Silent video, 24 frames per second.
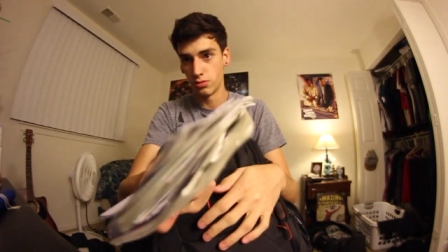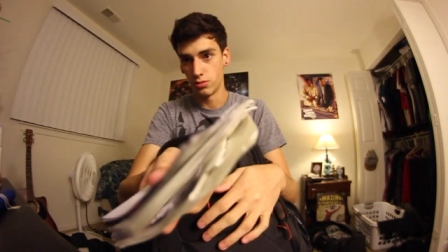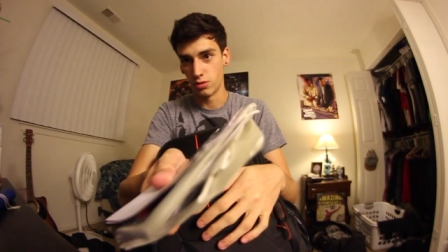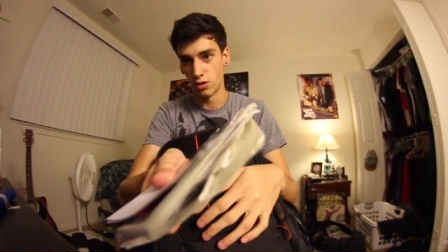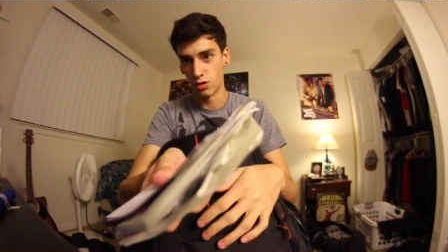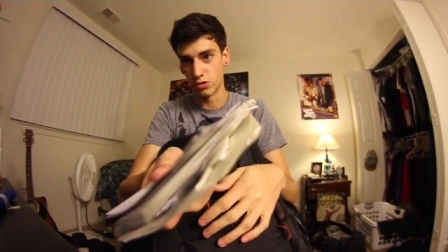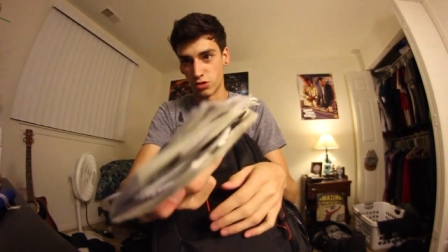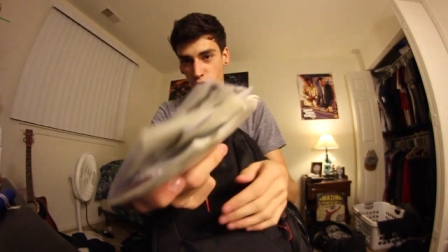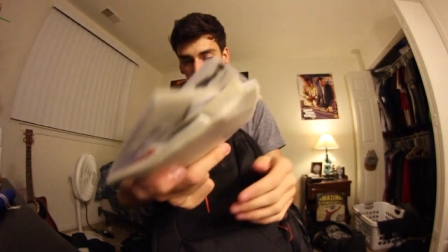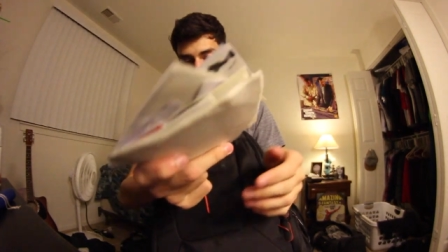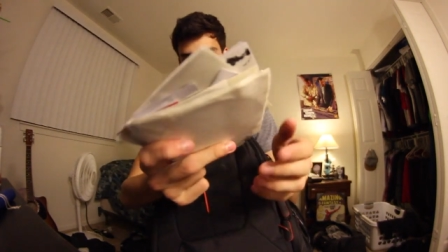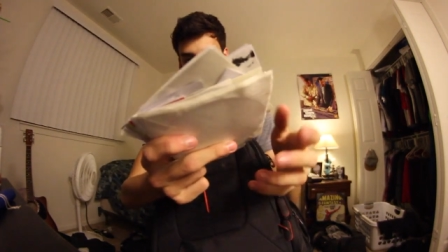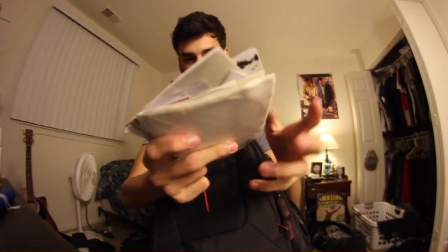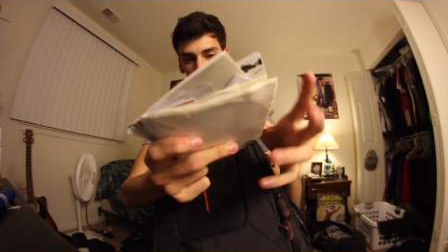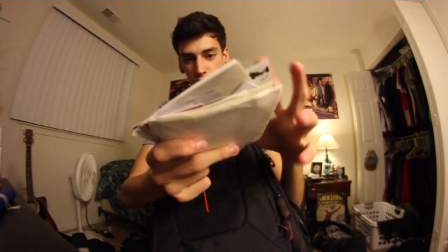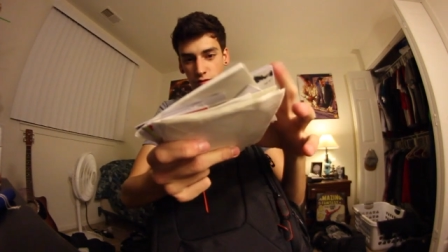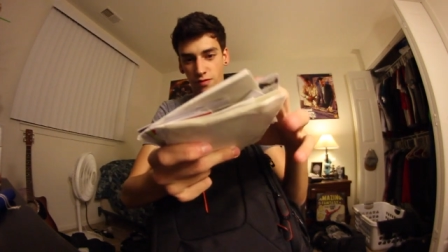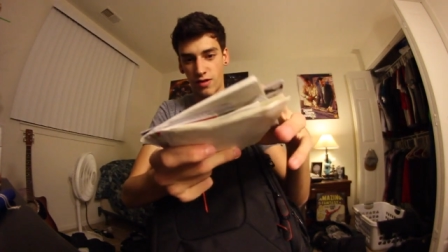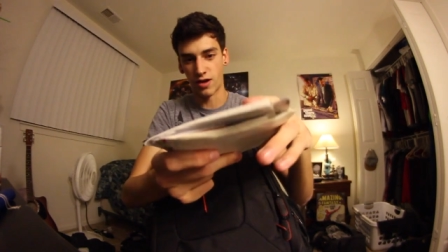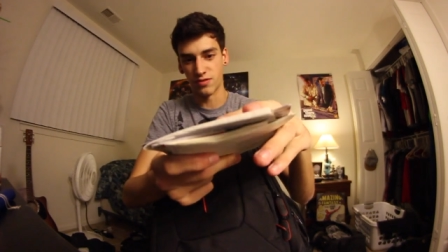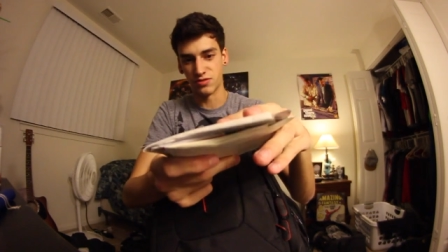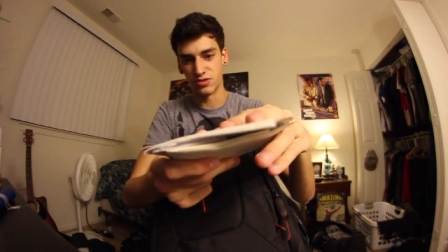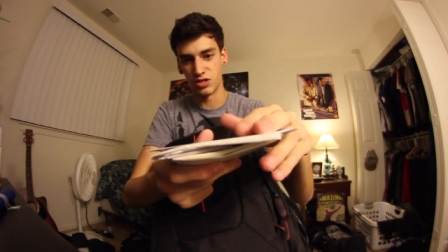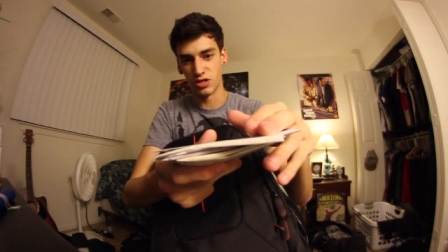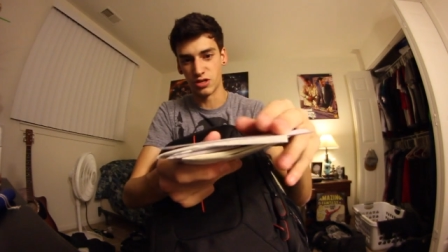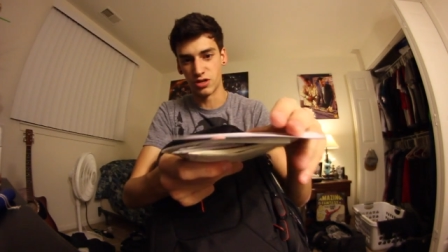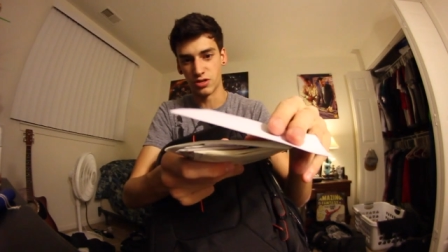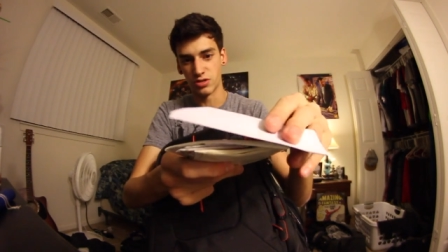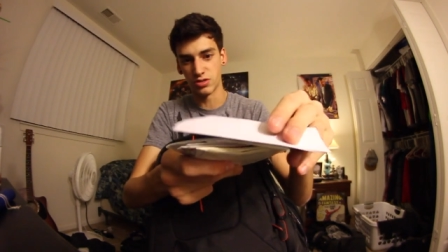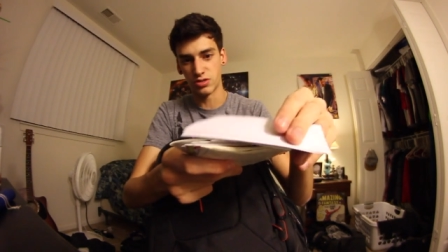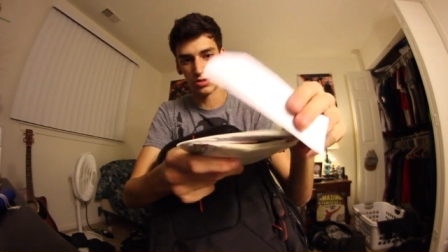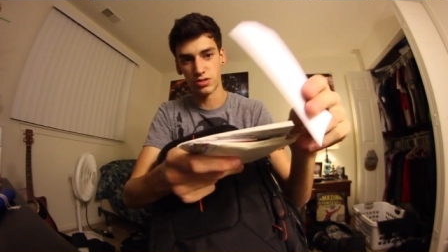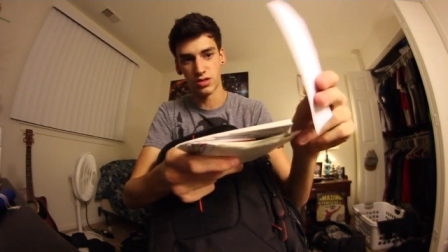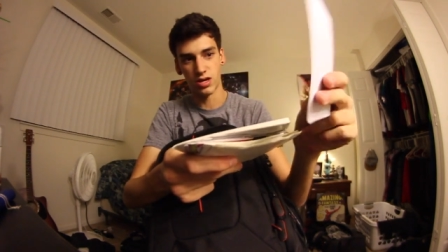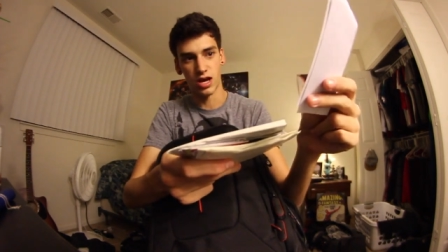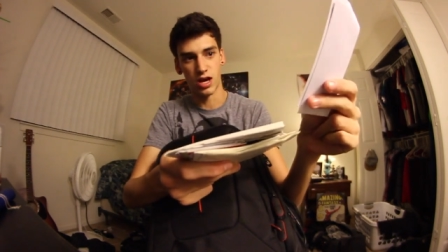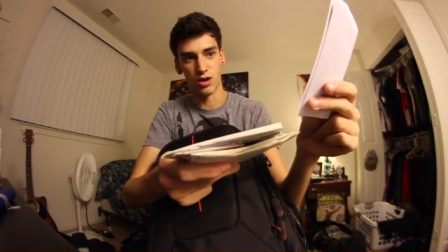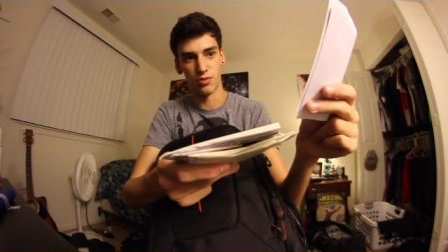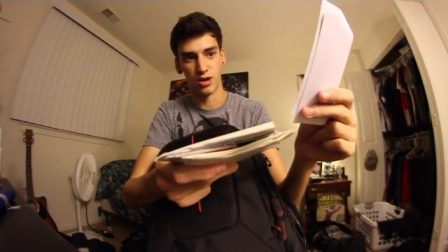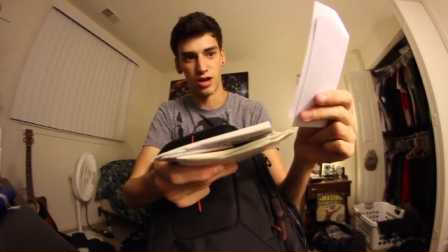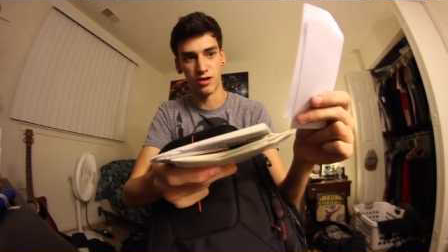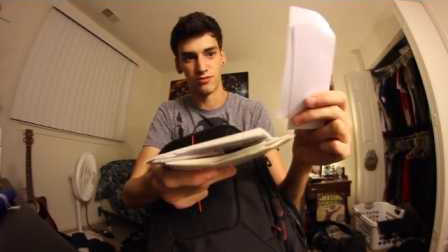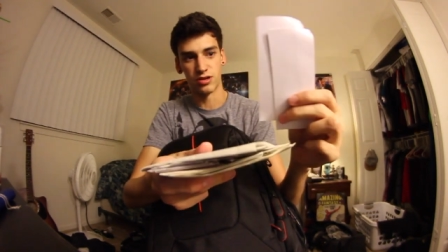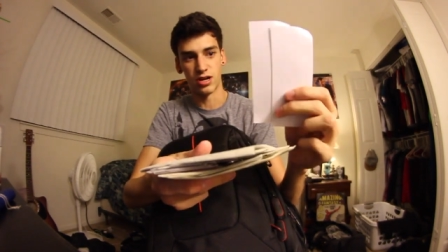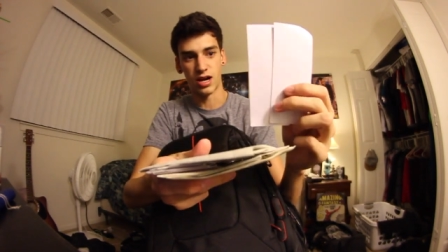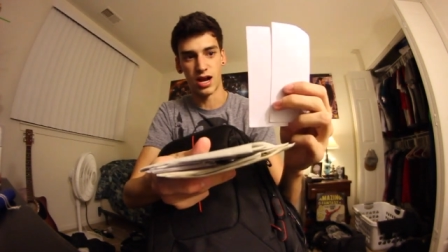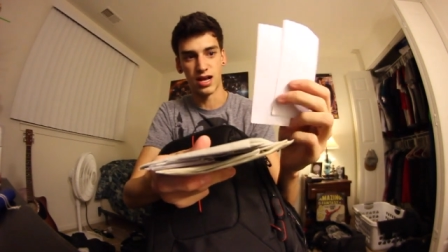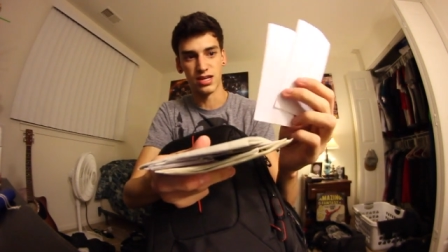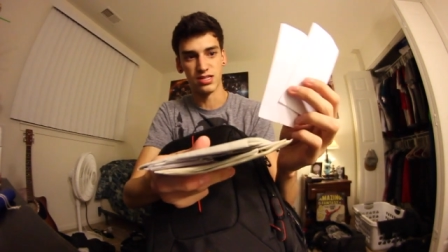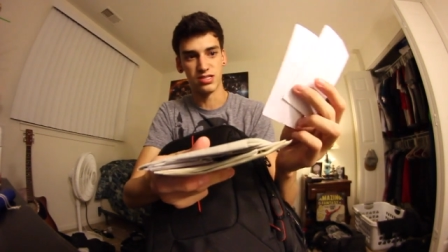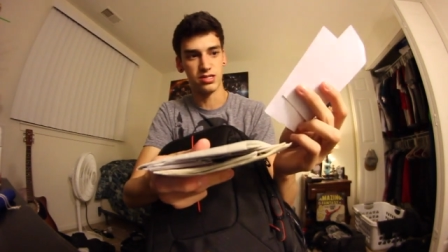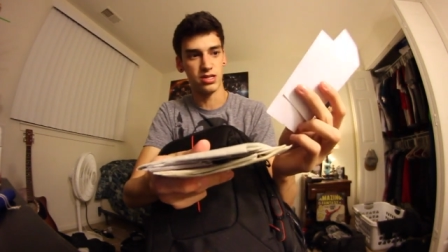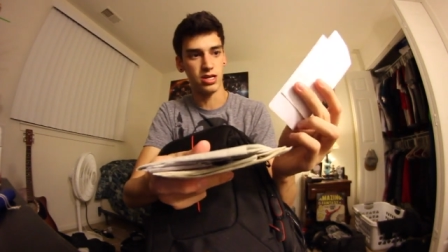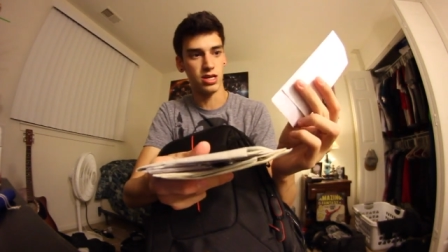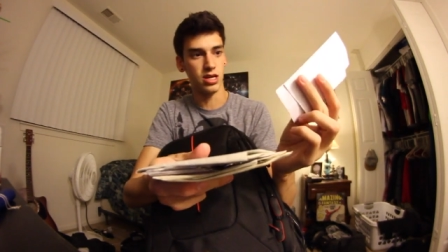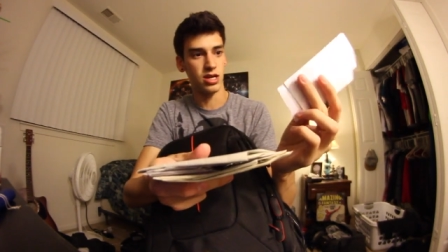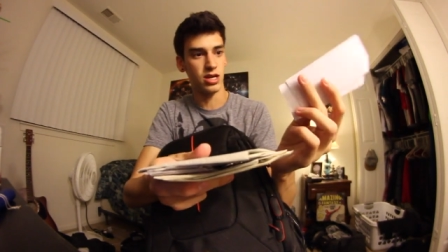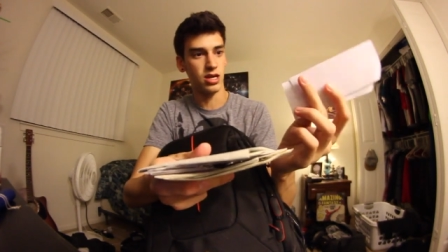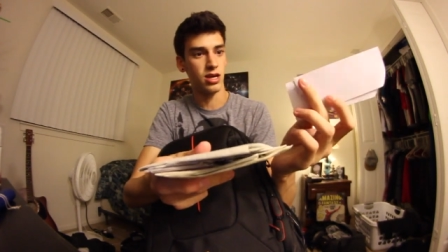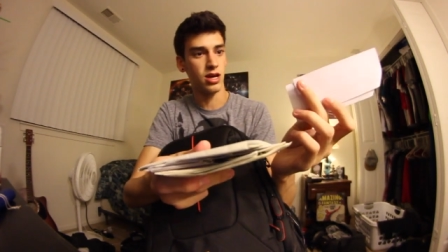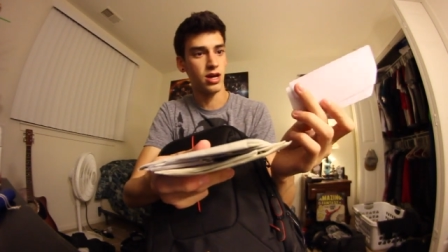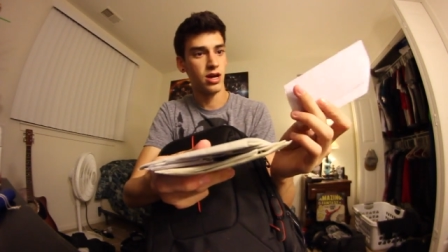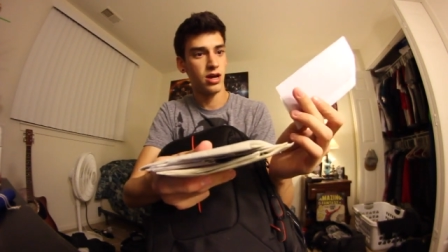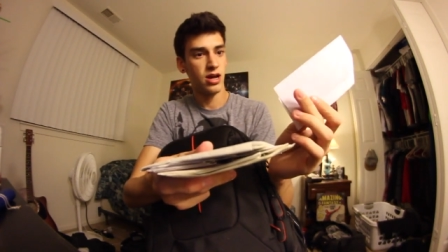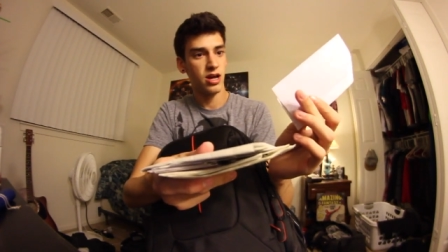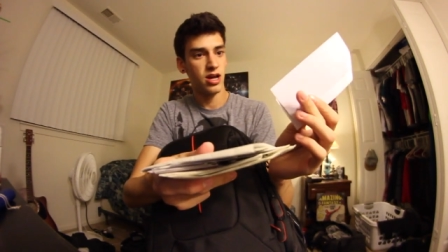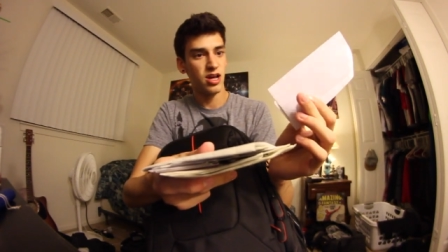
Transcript: Those are all Revive stickers. Whenever I see